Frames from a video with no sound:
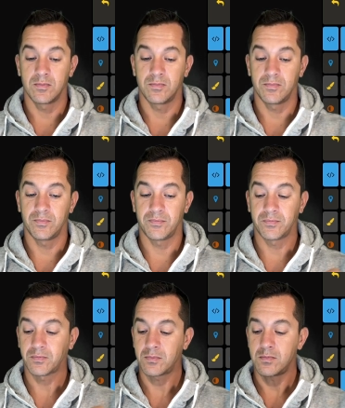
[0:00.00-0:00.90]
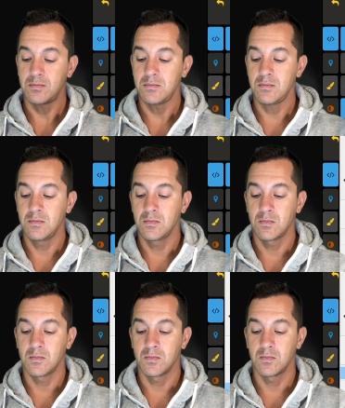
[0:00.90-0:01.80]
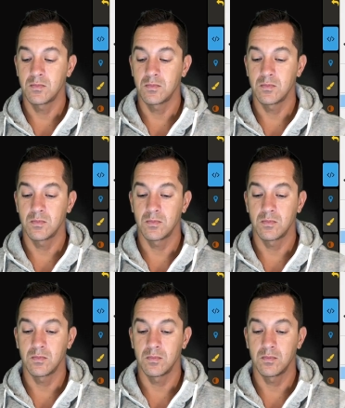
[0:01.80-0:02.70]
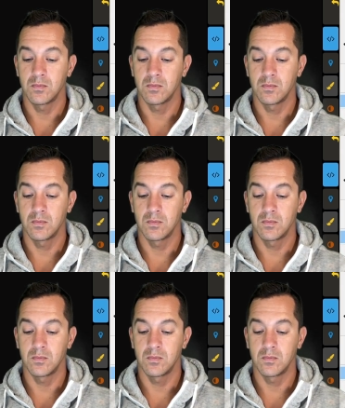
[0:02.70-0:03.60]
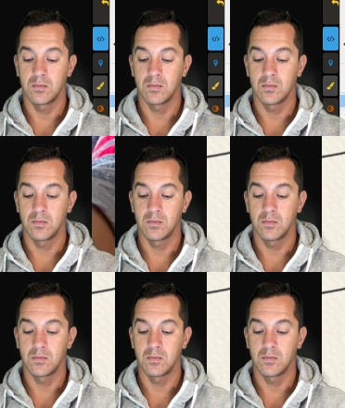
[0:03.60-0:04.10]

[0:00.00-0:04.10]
[no speech]